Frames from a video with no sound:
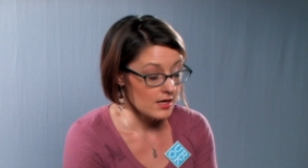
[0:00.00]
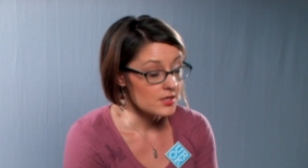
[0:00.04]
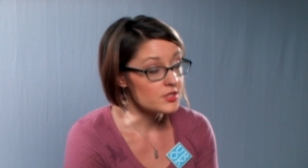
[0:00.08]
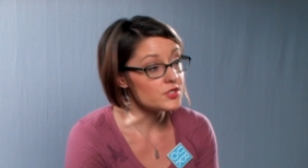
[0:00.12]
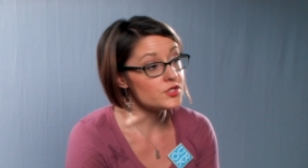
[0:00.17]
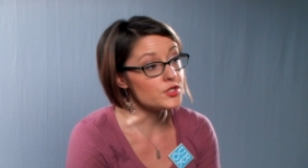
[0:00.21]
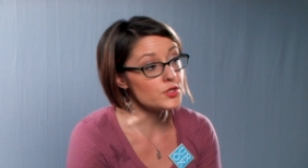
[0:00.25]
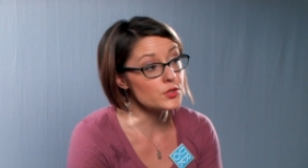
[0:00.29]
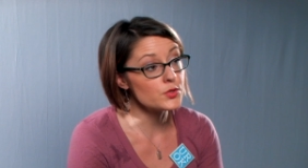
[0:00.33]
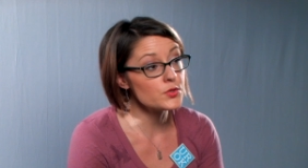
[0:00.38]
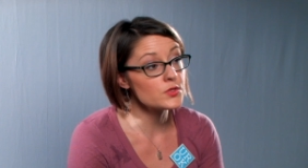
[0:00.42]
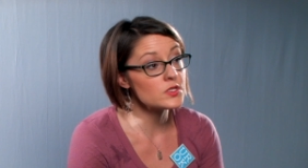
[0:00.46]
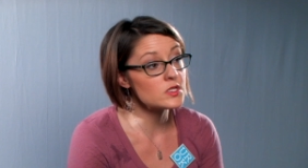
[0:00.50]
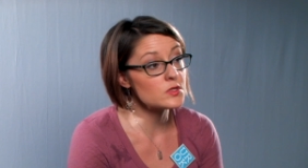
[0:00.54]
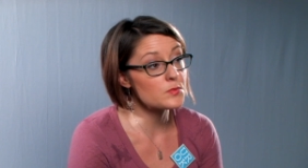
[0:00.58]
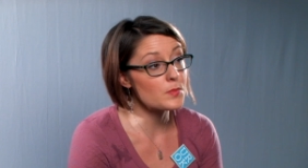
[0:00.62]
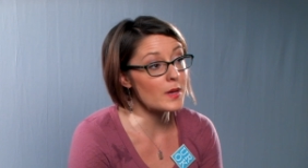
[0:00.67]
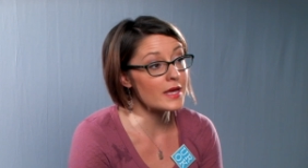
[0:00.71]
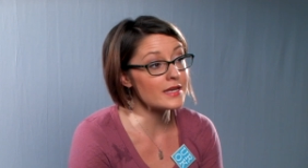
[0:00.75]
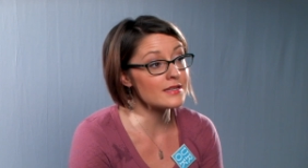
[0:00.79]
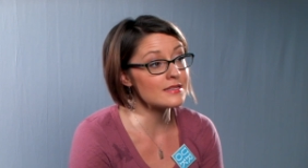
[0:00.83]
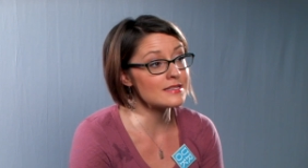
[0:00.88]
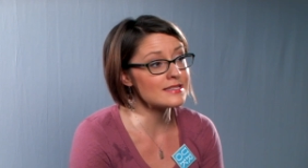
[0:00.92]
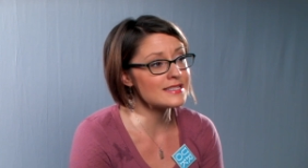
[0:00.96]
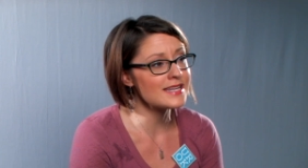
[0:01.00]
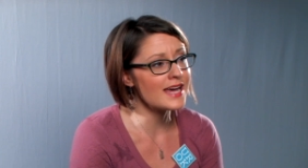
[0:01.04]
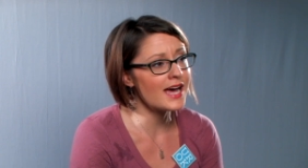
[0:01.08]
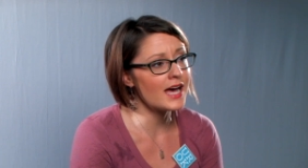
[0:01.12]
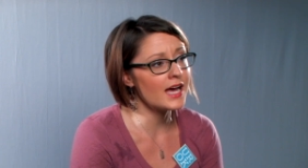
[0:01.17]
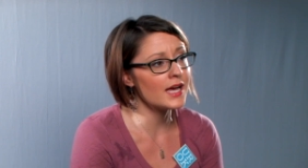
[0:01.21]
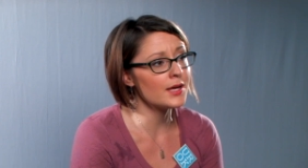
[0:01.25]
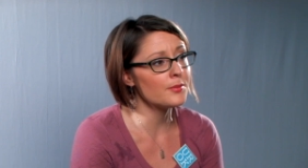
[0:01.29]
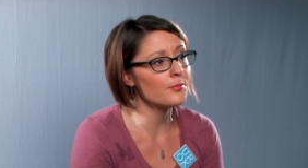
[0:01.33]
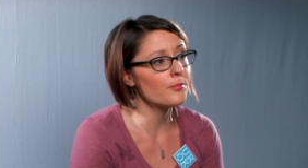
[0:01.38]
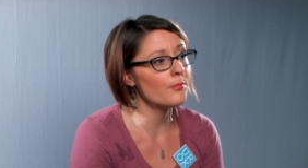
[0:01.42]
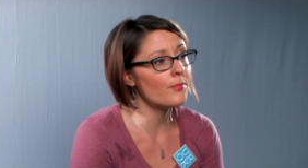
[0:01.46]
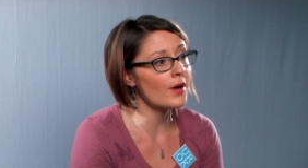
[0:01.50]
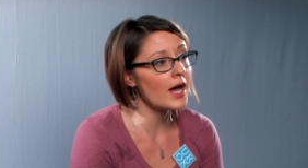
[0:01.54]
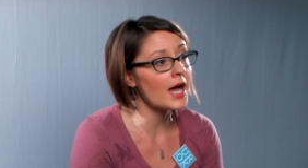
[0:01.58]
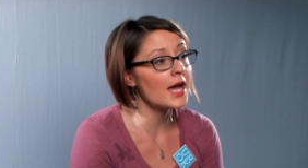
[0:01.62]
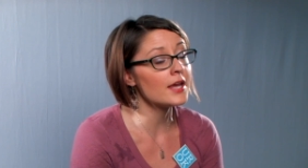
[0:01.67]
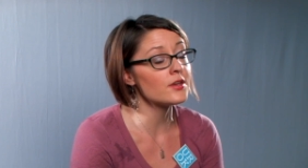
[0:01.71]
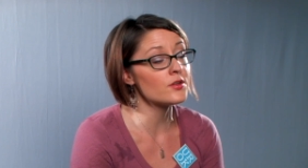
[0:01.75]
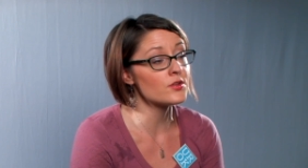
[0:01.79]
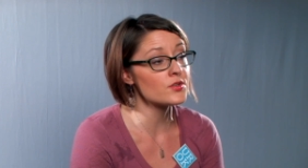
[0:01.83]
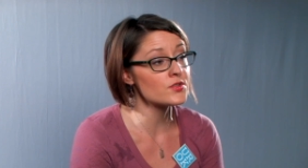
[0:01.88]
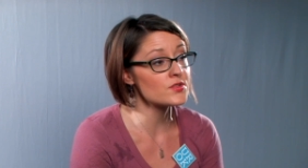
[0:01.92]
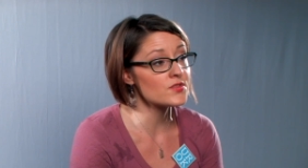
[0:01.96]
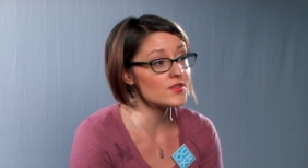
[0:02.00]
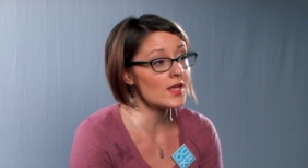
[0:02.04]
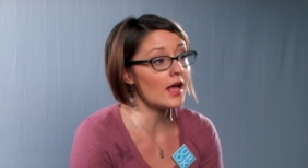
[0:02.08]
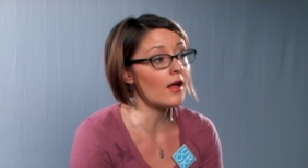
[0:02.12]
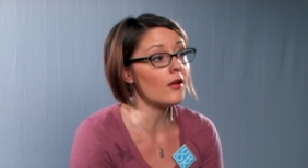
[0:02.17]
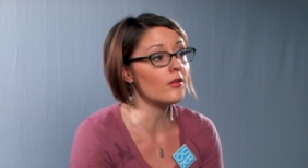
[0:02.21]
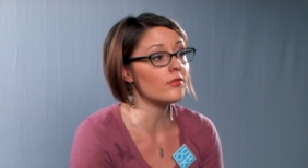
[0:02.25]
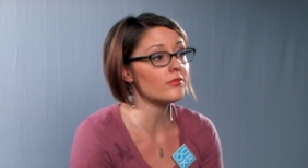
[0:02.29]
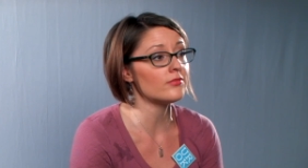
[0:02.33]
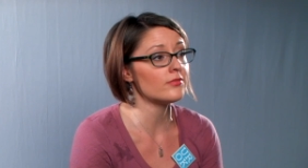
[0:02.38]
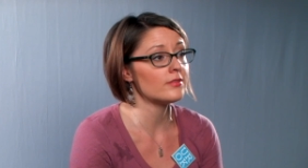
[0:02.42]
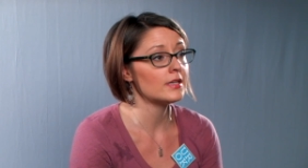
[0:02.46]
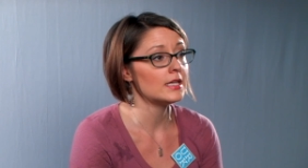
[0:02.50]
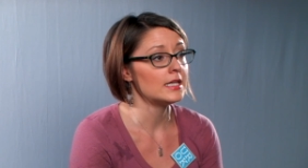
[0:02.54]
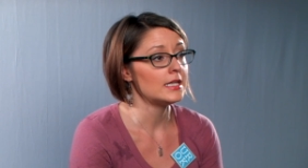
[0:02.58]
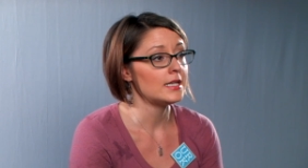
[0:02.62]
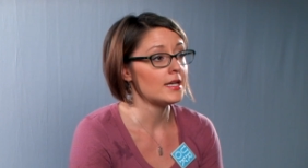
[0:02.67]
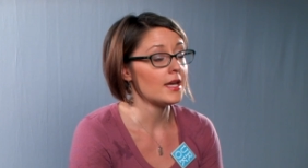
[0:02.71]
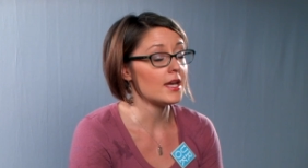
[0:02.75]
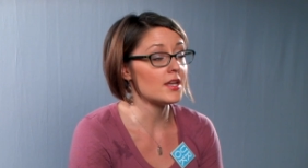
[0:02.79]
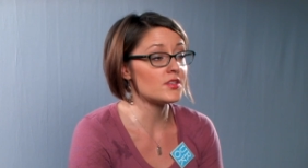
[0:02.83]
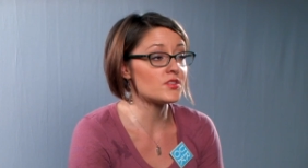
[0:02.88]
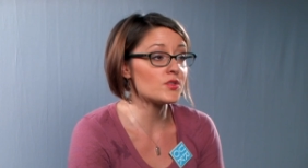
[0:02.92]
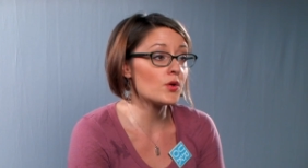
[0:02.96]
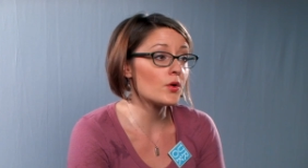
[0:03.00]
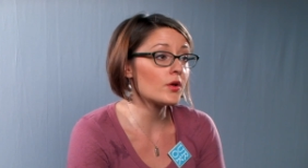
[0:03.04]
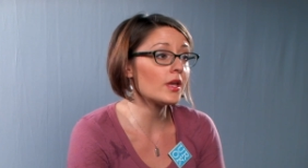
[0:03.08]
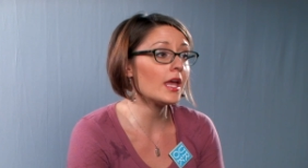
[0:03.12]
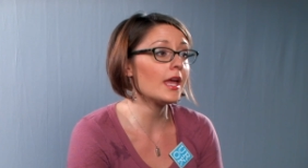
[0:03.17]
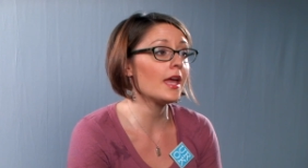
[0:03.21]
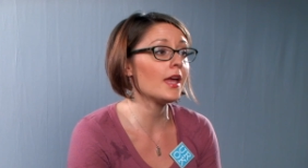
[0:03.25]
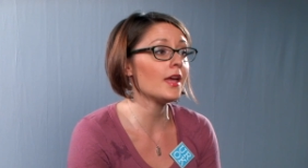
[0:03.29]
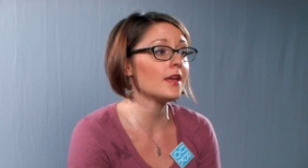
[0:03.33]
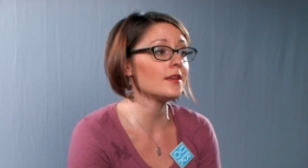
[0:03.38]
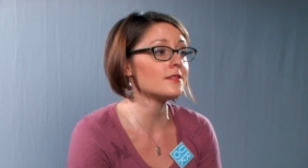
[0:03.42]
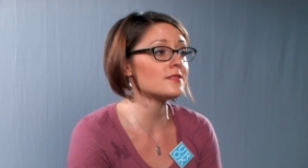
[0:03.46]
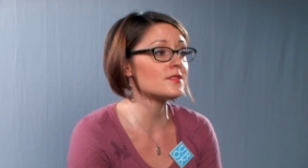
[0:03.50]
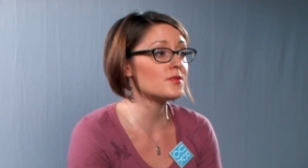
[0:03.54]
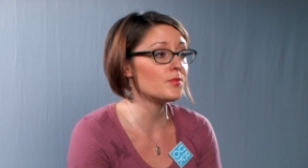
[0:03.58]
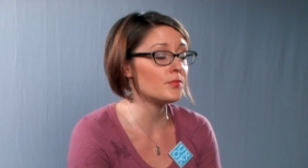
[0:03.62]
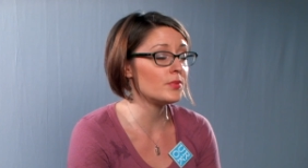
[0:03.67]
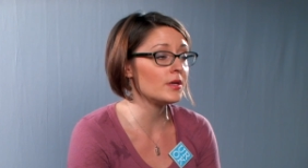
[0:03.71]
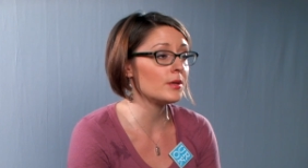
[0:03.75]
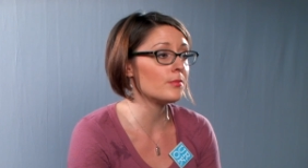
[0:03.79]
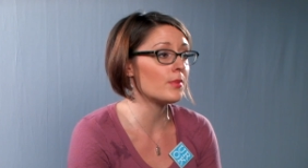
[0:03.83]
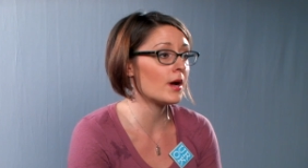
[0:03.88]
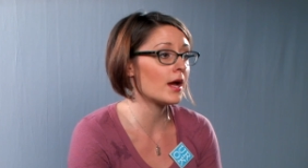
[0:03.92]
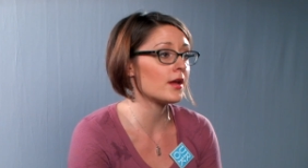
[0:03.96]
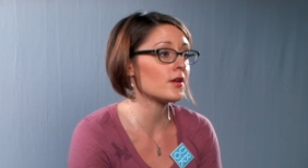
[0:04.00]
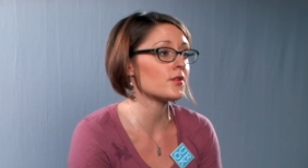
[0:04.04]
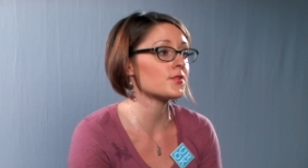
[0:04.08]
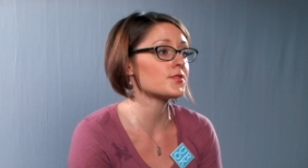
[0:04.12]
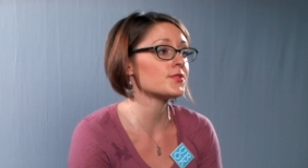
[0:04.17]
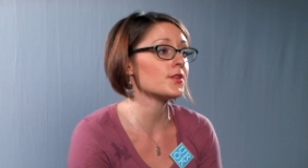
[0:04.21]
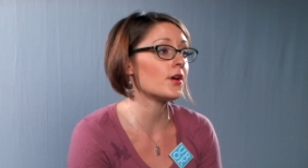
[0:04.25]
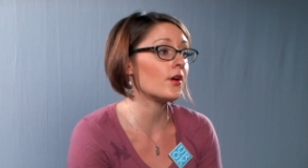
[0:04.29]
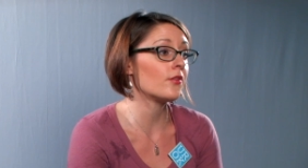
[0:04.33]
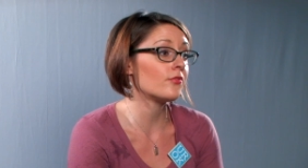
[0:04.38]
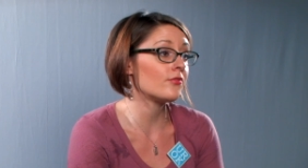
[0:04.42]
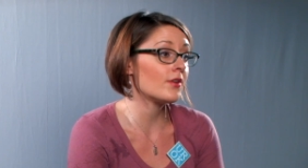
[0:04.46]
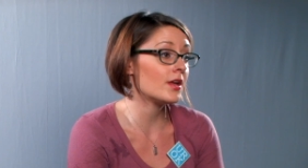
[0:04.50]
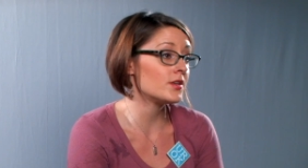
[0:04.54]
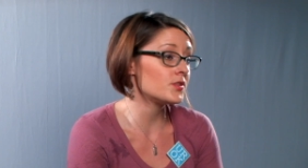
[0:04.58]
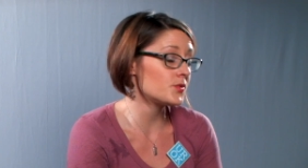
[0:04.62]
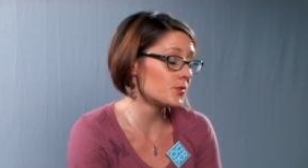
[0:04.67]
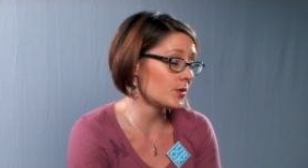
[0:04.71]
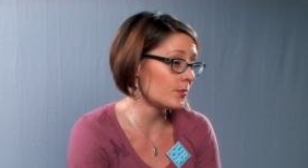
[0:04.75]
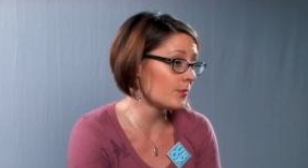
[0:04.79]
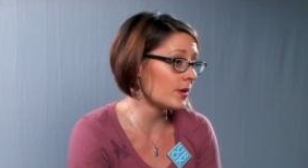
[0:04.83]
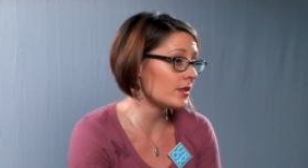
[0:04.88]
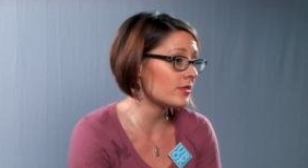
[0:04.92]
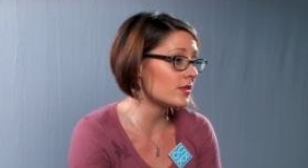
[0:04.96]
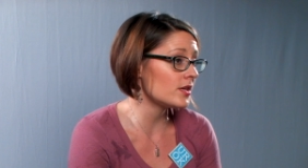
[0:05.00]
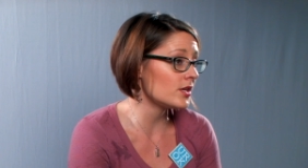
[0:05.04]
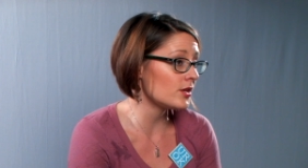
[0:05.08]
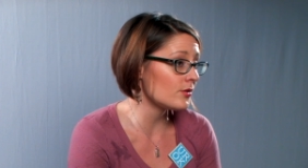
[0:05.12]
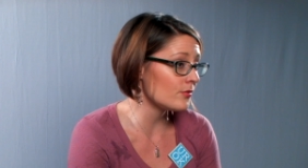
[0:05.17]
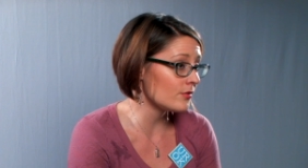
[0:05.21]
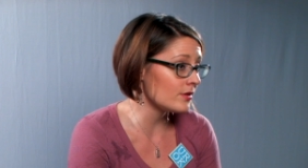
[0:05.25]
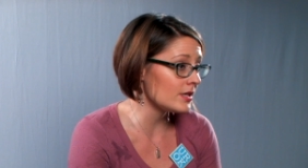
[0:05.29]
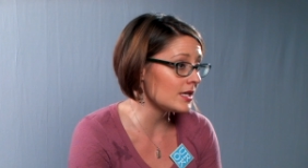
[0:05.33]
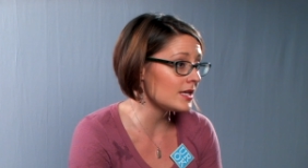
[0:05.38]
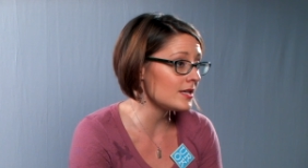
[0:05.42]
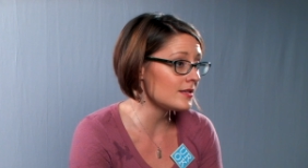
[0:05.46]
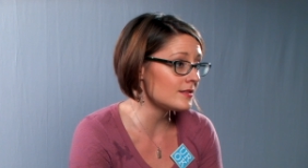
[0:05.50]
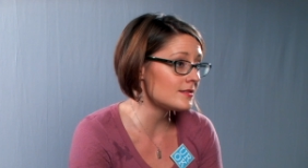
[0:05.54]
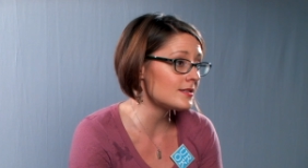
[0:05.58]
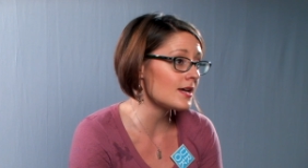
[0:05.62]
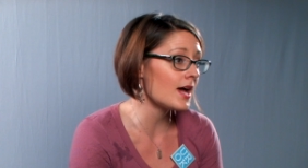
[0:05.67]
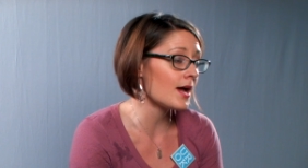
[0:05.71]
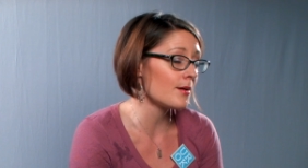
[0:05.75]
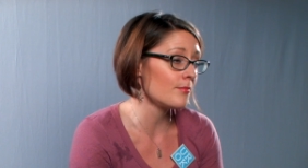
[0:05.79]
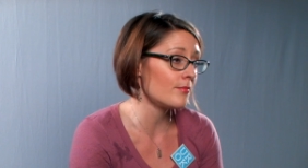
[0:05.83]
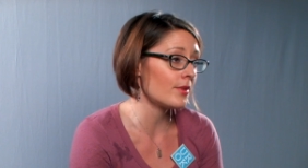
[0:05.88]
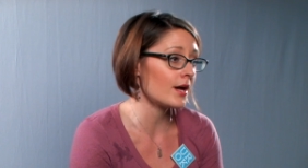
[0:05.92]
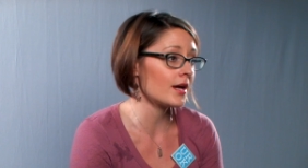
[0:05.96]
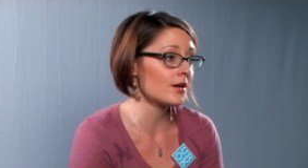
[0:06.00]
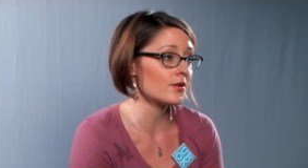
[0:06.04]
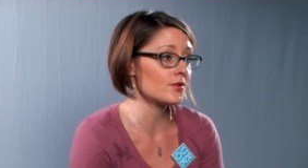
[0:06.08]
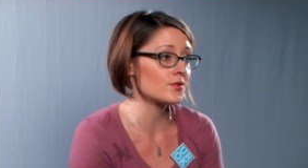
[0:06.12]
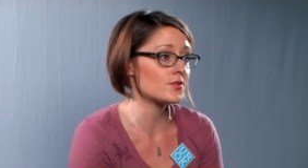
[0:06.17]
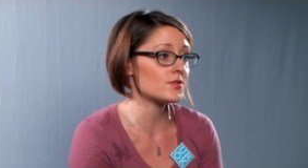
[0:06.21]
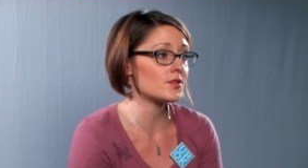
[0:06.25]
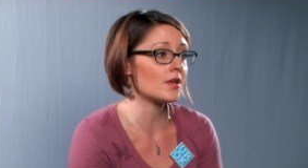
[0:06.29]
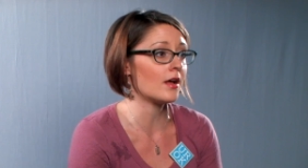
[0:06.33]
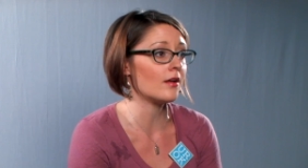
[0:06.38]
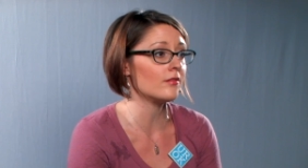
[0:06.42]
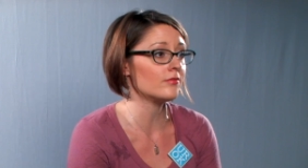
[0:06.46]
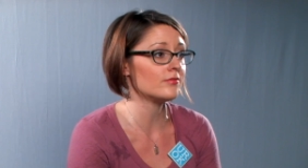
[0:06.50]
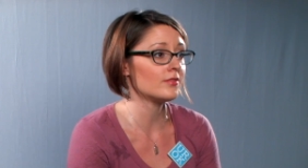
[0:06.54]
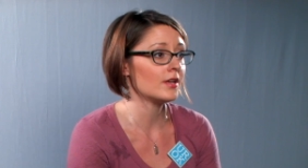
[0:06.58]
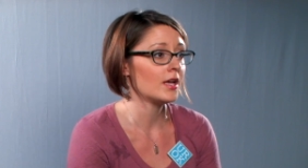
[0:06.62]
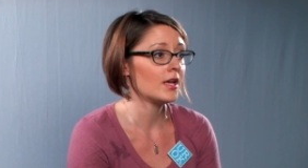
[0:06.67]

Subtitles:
Do spend time by yourself. It's okay to be by yourself and to admit that you need time by yourself.